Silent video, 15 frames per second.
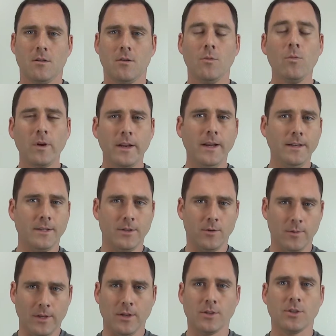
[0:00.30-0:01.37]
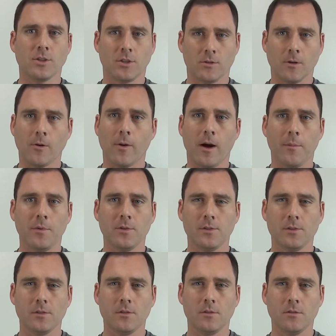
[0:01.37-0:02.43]
What do you do when you screw up?
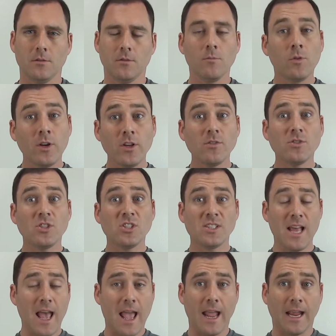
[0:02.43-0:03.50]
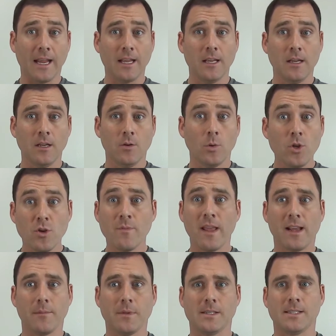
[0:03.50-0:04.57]
What do you say when you
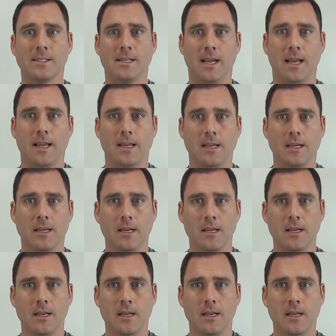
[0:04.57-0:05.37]
make a mistake?